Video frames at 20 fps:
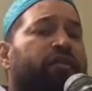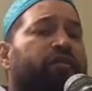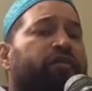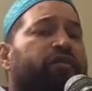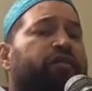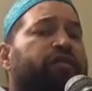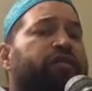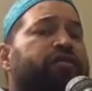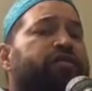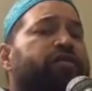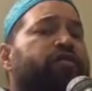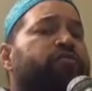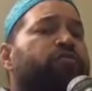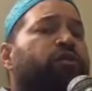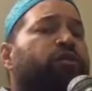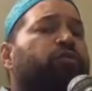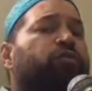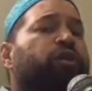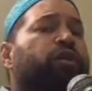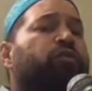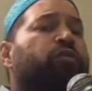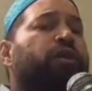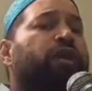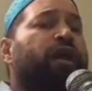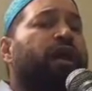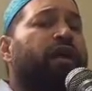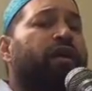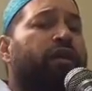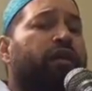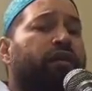This is what we
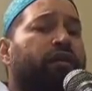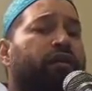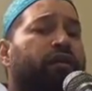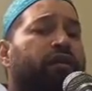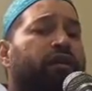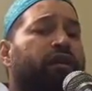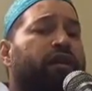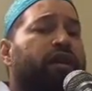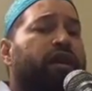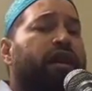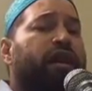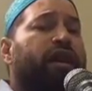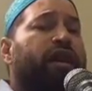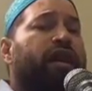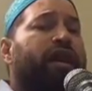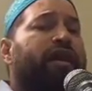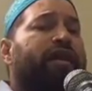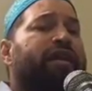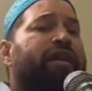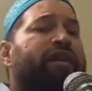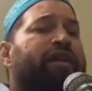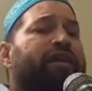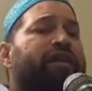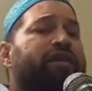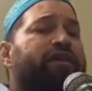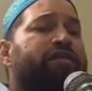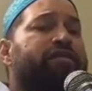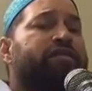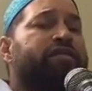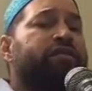rely on. An
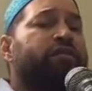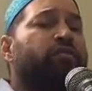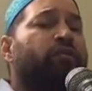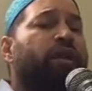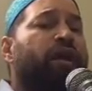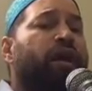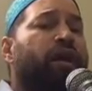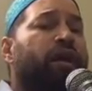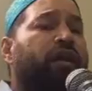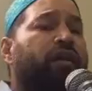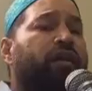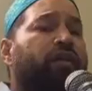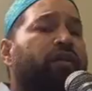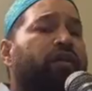easy way,